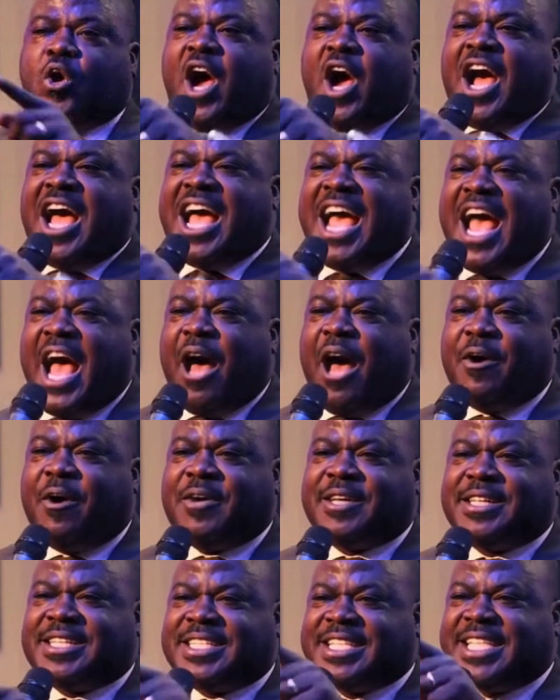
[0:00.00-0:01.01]
myself
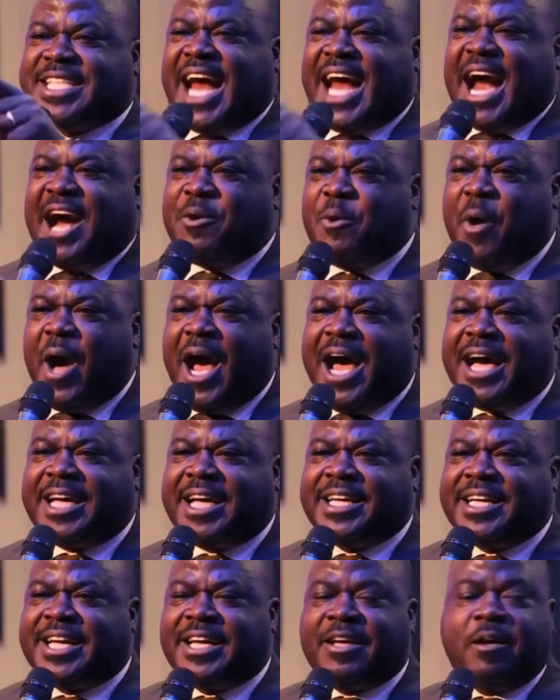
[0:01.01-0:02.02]
and my team, we bought
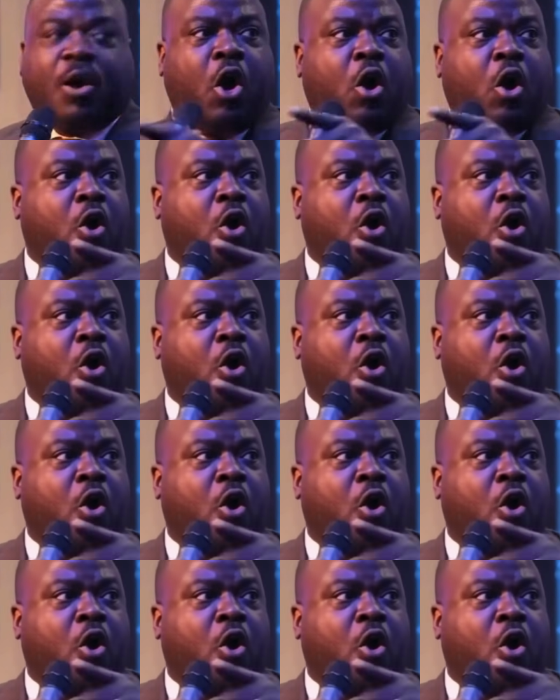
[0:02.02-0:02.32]
44